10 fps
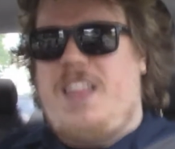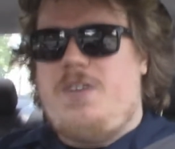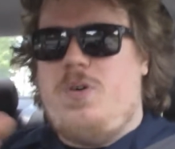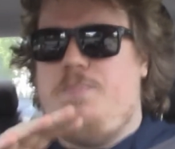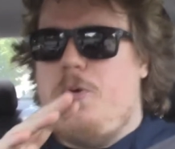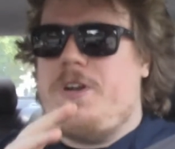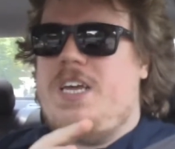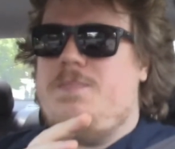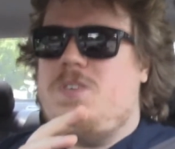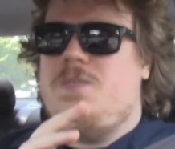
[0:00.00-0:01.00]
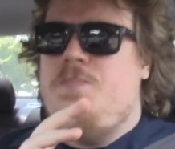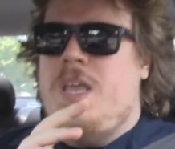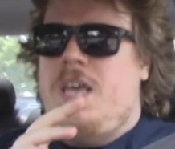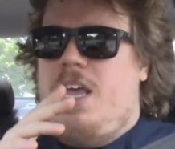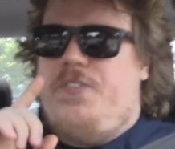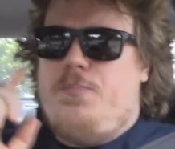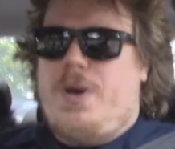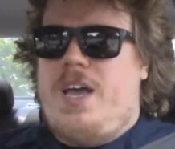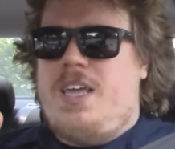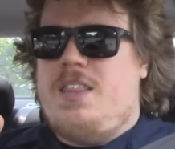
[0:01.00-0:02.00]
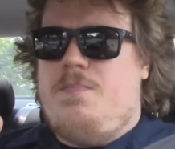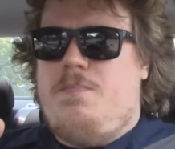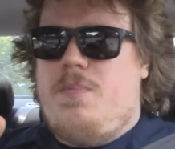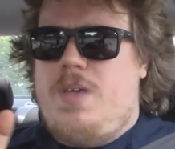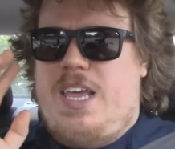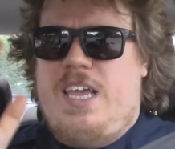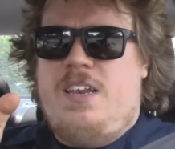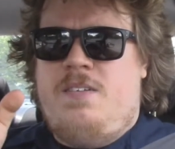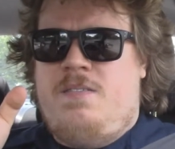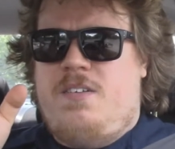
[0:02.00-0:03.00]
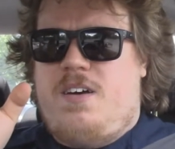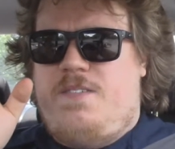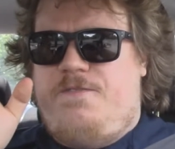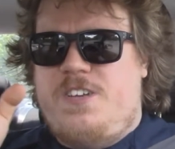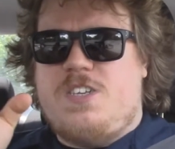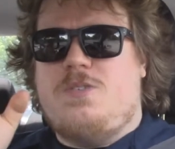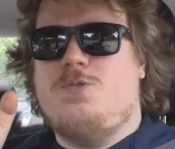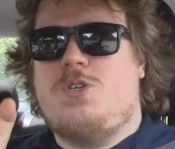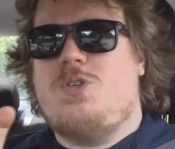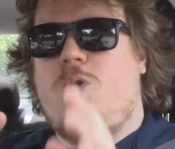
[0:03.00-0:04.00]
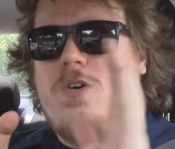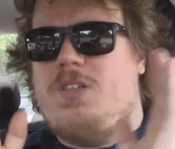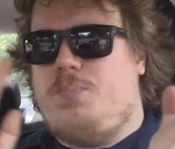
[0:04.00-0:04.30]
Like with board games, if you're buying them in a physical store,